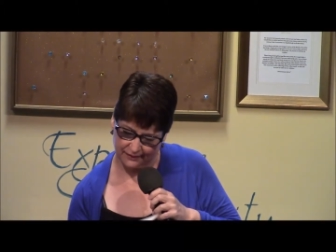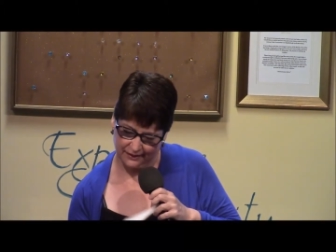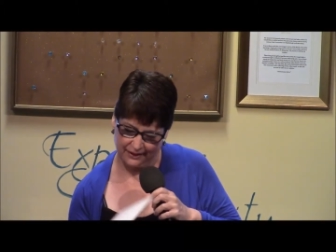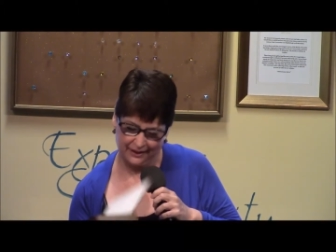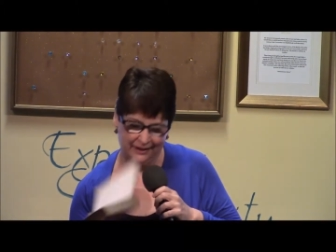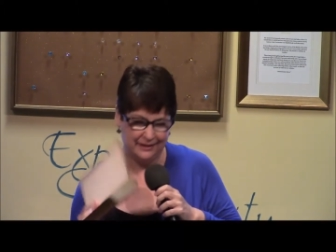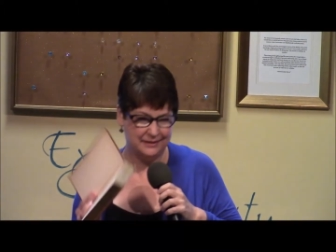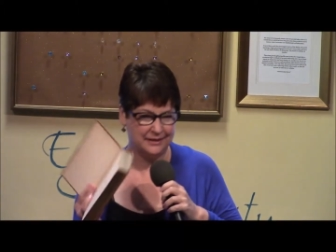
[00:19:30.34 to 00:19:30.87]

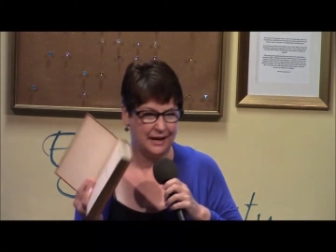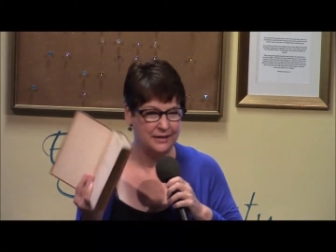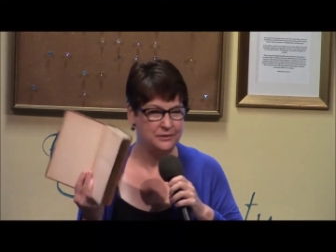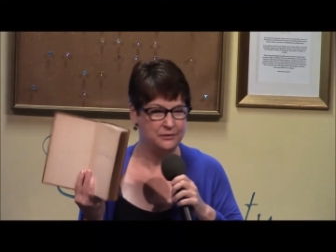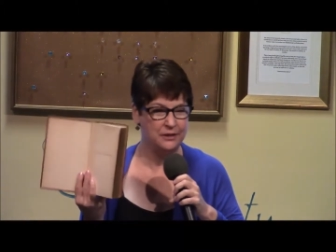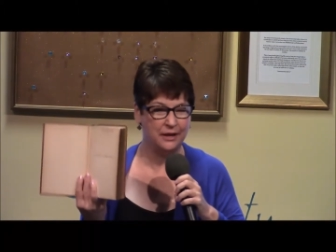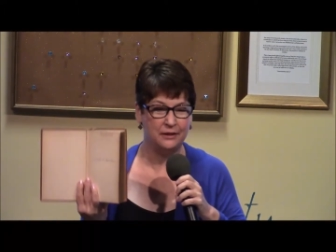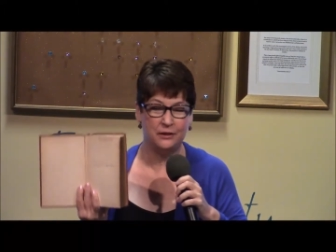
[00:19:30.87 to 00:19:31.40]
And I
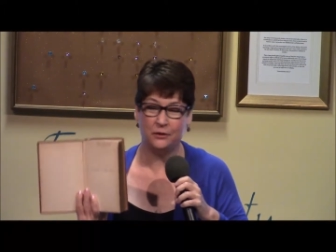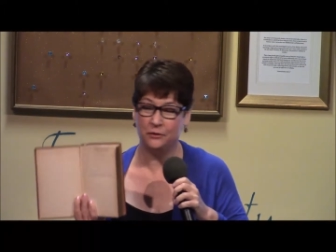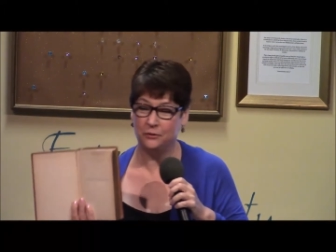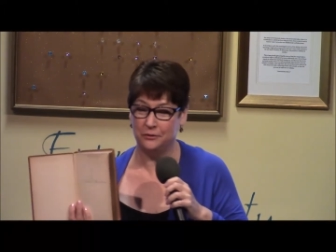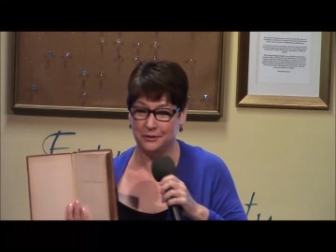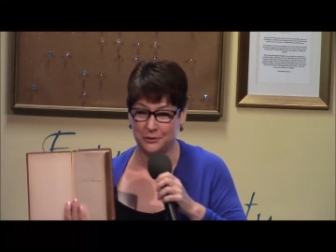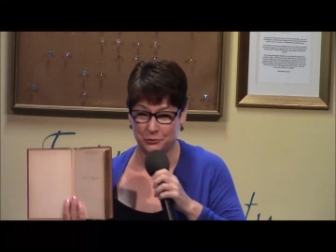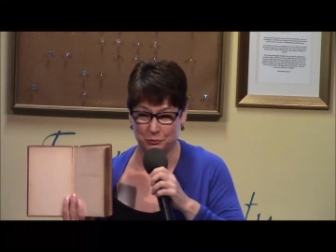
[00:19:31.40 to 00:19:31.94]
do not know who
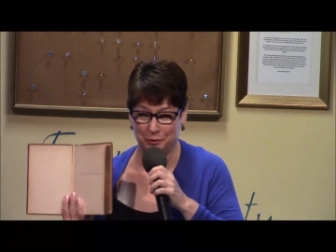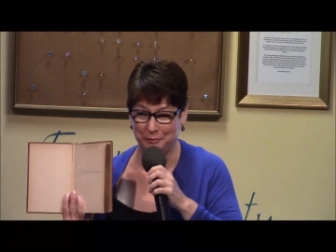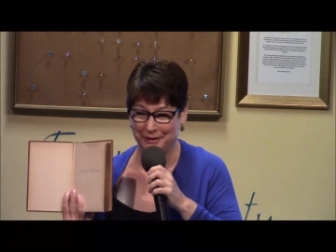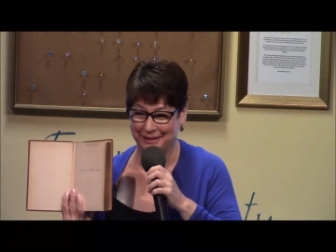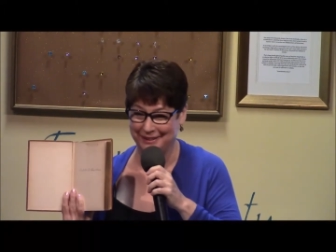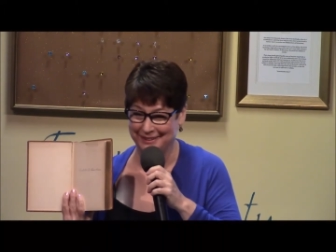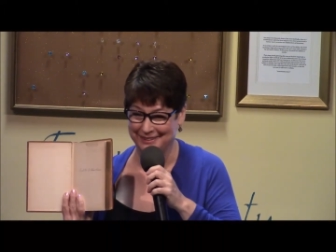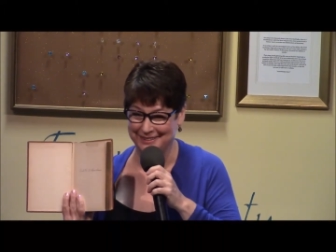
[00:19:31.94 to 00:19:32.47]
this
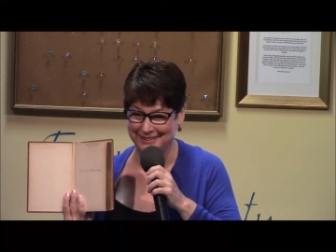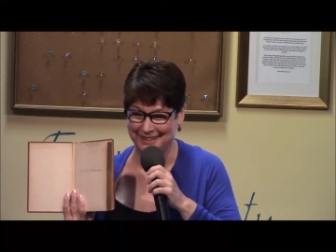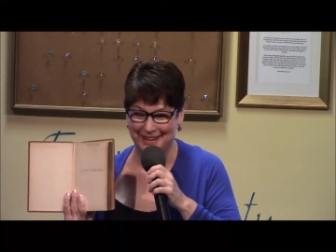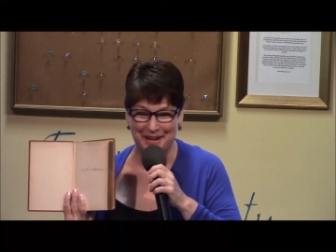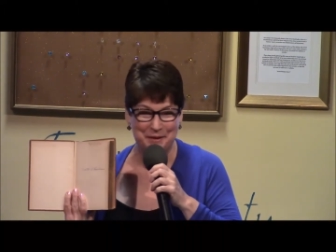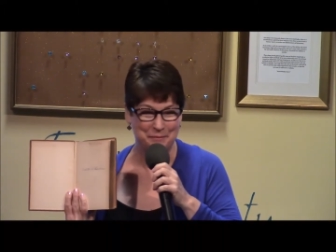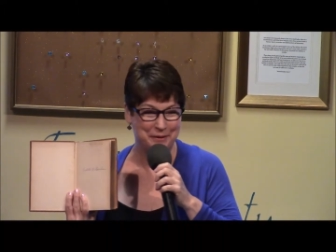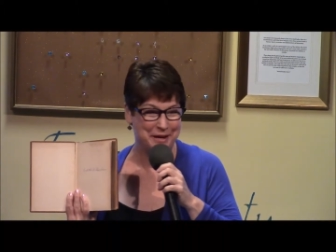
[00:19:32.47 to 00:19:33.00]
woman is,
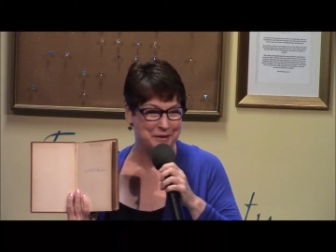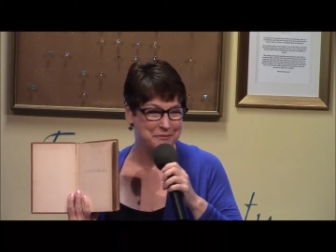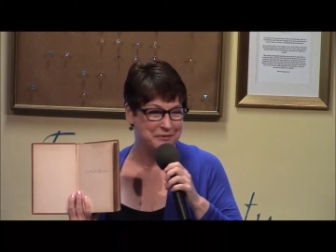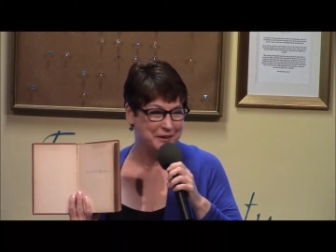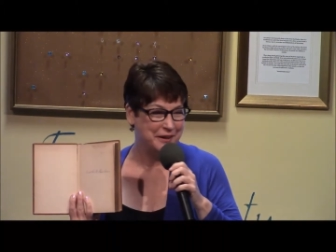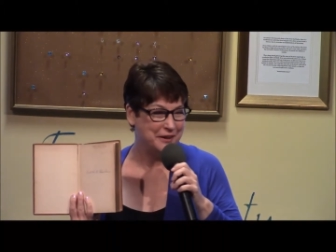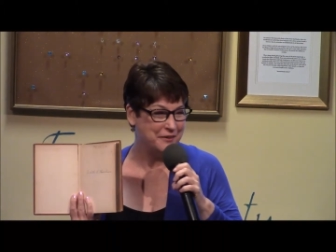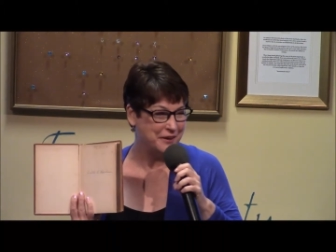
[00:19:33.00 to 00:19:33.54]
but I'm
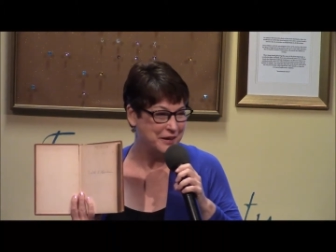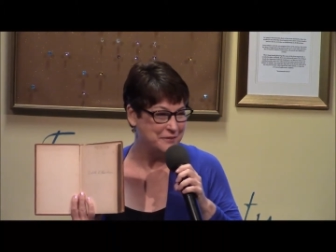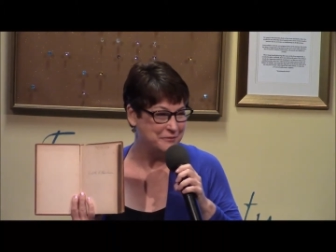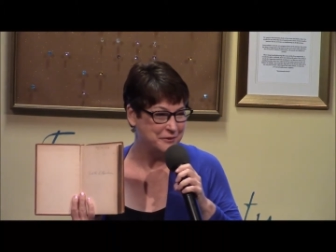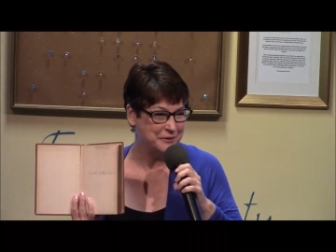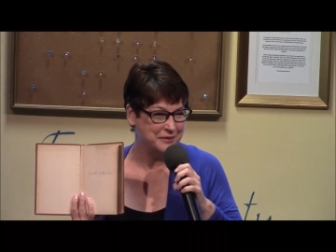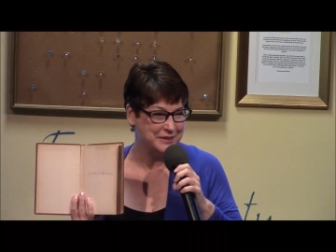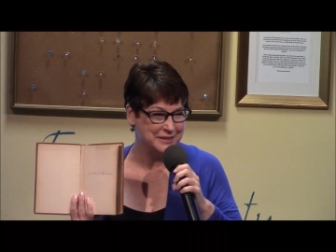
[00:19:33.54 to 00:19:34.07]
very
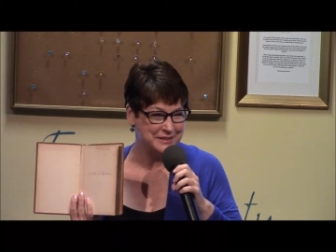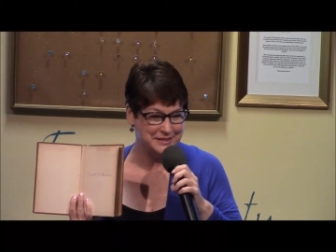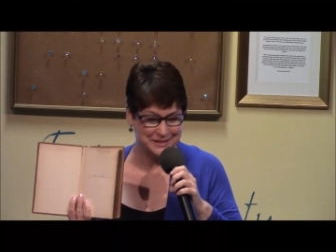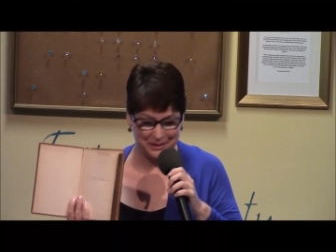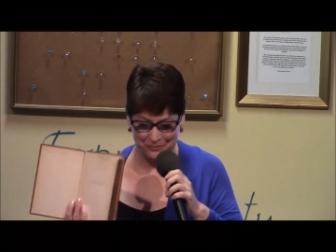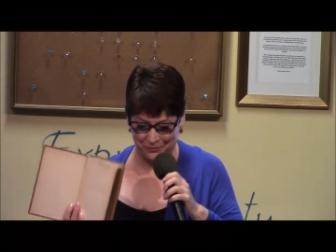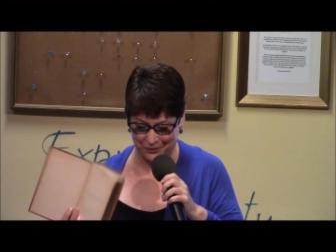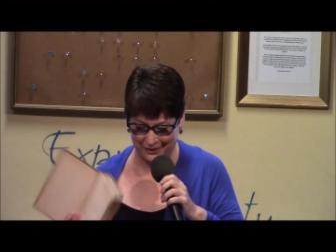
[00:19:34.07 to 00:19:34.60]
grateful that
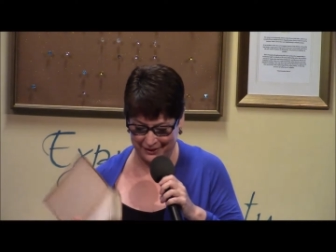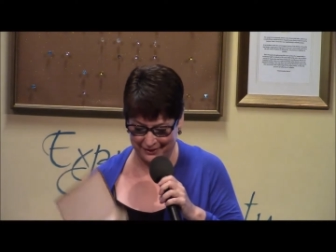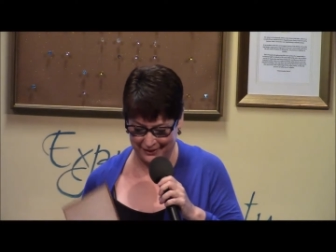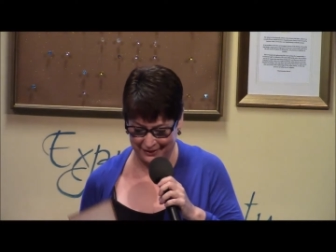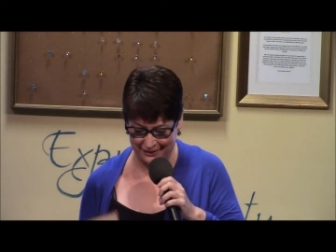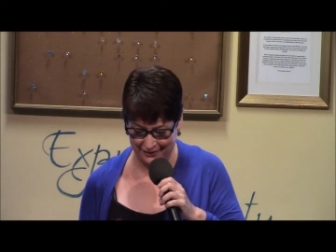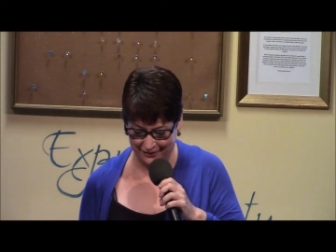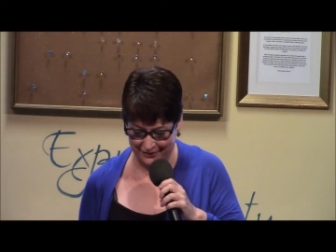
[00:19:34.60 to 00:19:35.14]
someone
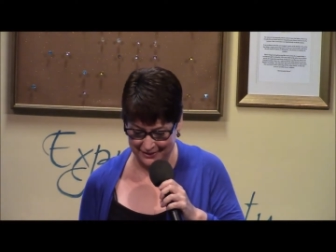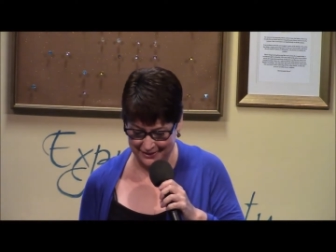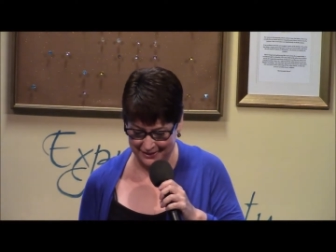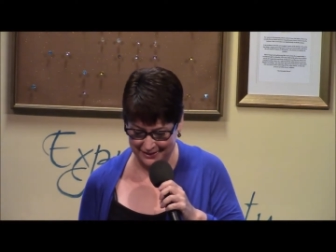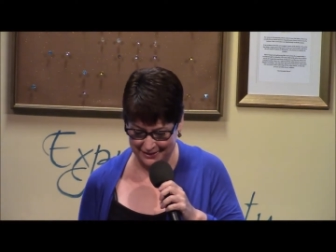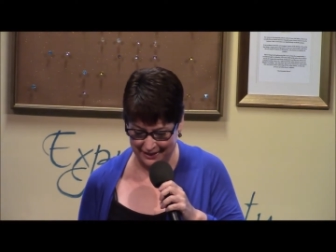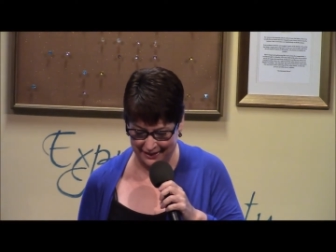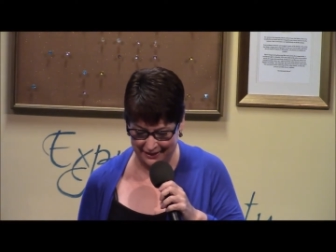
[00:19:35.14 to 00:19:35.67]
in her
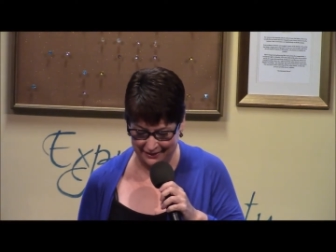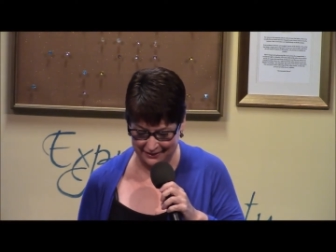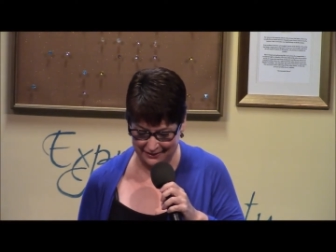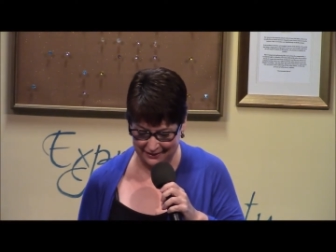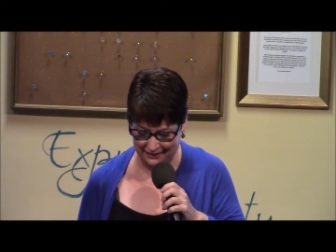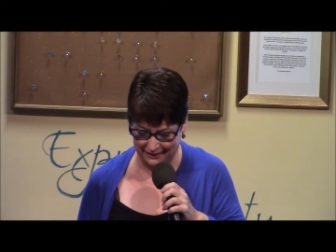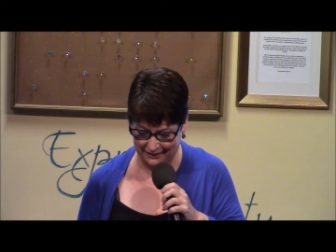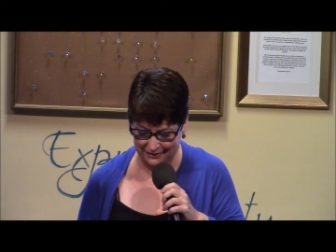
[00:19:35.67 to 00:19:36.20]

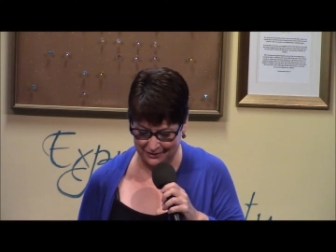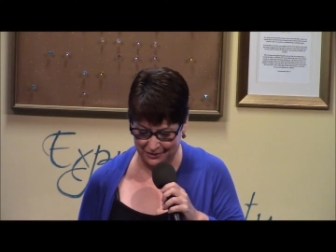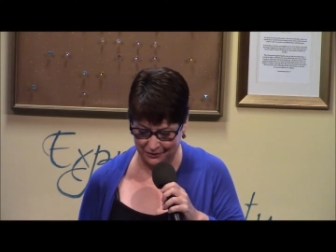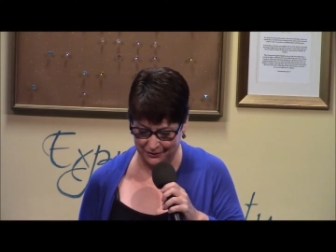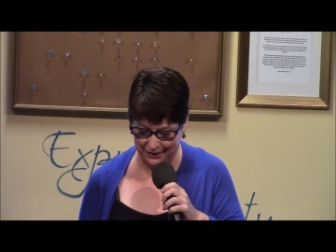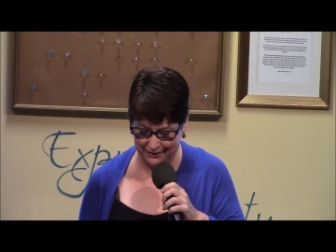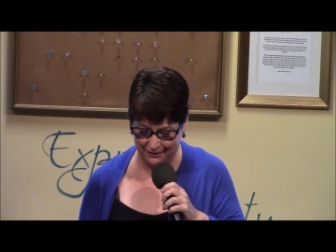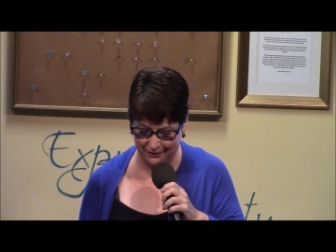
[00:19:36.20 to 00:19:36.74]
estate
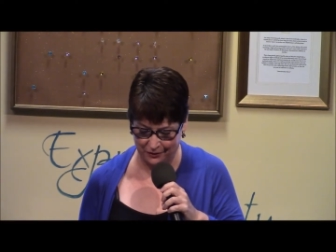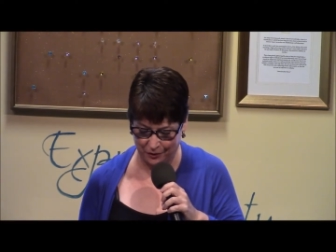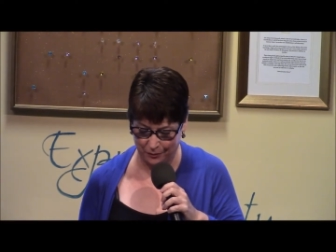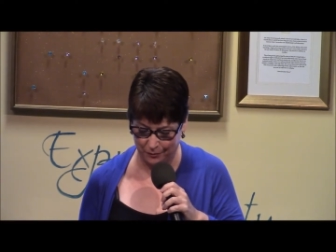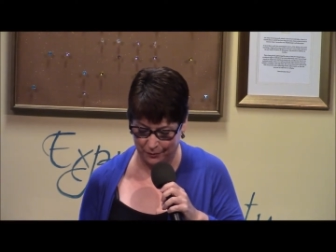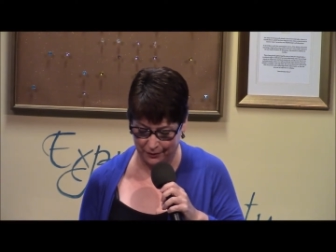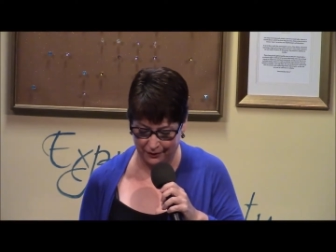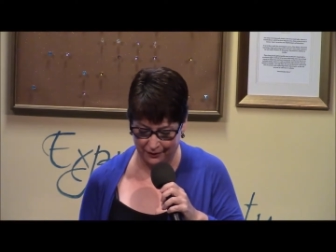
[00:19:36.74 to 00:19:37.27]
donated her
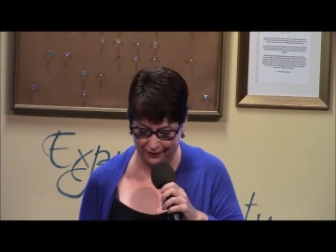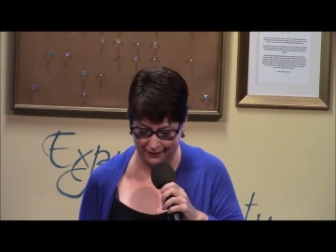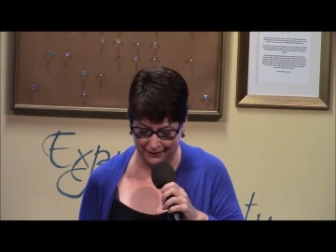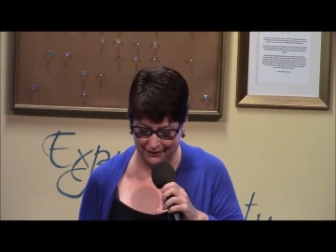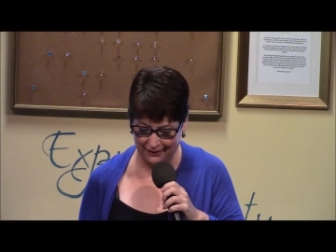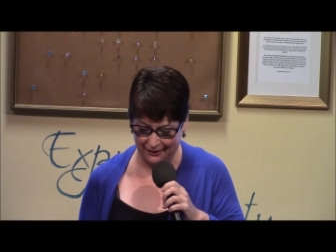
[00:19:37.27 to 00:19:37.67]
book